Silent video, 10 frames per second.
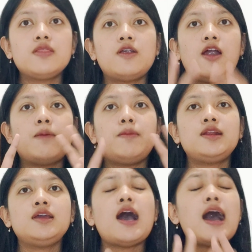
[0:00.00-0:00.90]
there are
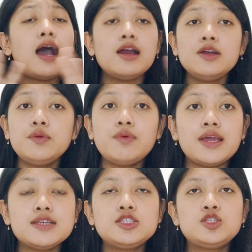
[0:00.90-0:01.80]
many other
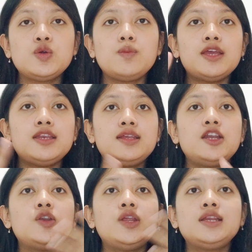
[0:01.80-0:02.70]
ways to
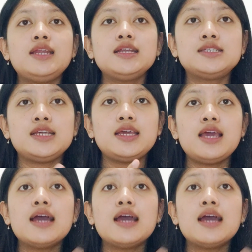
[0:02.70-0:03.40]
maintain dignity